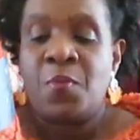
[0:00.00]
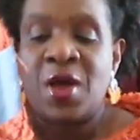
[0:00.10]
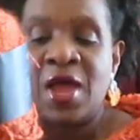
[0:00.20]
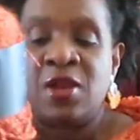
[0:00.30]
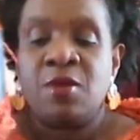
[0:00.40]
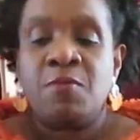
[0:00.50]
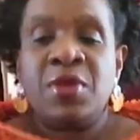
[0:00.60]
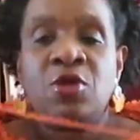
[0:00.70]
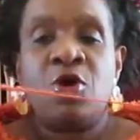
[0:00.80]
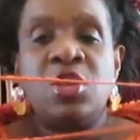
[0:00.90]
but
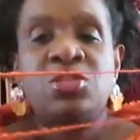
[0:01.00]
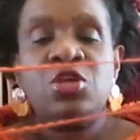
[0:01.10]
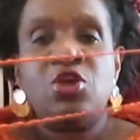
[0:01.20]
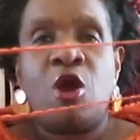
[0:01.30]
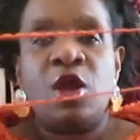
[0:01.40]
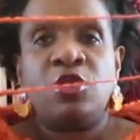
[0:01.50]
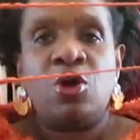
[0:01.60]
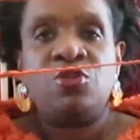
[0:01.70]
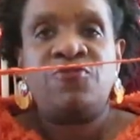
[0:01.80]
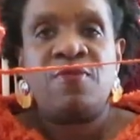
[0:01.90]
because the yarn
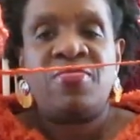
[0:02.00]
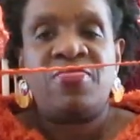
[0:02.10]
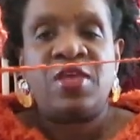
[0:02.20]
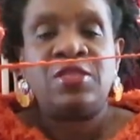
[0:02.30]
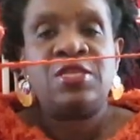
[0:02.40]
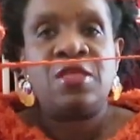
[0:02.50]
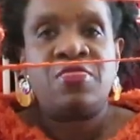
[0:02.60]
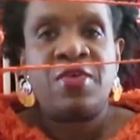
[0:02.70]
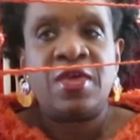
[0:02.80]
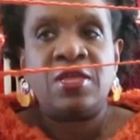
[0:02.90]
goes from thin to
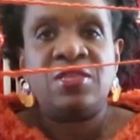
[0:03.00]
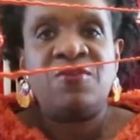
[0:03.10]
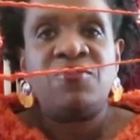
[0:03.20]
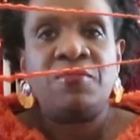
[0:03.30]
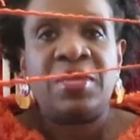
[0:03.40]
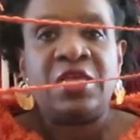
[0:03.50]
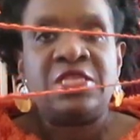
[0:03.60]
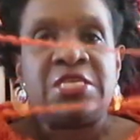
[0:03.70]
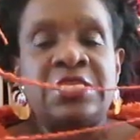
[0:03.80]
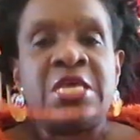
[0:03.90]
thick in different
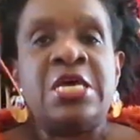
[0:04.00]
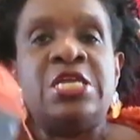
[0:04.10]
pieces,